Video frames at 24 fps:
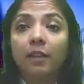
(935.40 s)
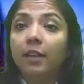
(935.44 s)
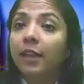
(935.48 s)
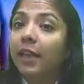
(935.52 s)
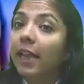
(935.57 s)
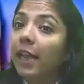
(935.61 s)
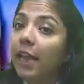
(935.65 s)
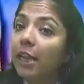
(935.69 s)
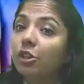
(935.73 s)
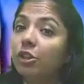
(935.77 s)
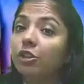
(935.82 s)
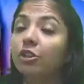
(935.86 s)

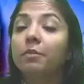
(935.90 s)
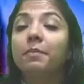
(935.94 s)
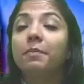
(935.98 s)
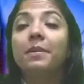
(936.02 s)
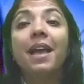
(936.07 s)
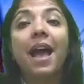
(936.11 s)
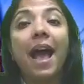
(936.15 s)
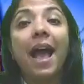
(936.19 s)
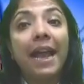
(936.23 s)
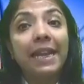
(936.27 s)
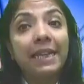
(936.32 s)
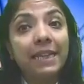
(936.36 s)
it should be
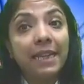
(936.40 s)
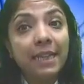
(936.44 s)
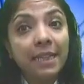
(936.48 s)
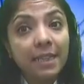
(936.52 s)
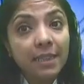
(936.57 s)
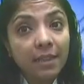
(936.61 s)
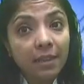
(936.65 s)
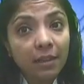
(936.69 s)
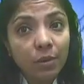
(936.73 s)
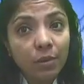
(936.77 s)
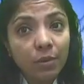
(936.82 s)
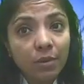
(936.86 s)

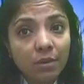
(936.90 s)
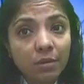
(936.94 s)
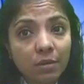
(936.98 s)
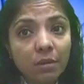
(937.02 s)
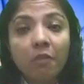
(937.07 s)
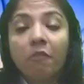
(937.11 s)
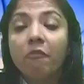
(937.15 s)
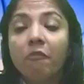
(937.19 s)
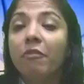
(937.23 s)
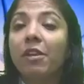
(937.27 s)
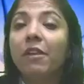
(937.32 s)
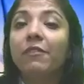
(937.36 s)
identical goods.
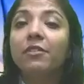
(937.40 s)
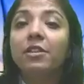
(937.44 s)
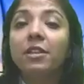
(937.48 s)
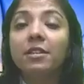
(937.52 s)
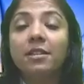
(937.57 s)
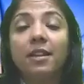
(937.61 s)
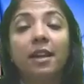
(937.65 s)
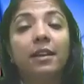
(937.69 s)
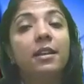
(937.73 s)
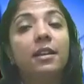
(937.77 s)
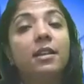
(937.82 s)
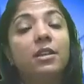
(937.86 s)
We have just
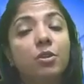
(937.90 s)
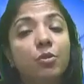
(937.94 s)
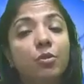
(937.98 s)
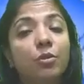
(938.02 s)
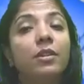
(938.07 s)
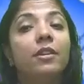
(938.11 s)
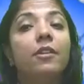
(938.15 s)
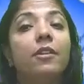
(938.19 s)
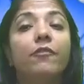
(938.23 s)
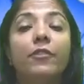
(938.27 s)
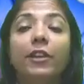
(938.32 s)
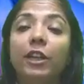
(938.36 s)
understood the
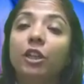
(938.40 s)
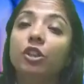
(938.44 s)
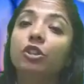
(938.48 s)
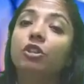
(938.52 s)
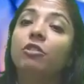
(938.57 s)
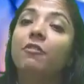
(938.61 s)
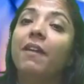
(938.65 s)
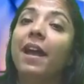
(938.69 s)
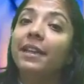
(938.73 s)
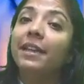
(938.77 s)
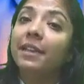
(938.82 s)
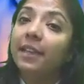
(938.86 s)
definition of
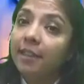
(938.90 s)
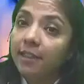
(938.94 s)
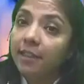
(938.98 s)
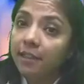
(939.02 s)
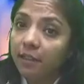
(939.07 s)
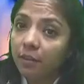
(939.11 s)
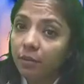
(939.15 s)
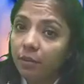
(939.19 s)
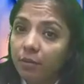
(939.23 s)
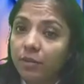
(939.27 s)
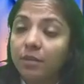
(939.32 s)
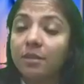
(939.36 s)
identical
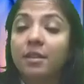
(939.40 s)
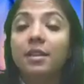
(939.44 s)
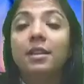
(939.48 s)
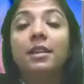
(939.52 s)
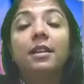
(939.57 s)
goods.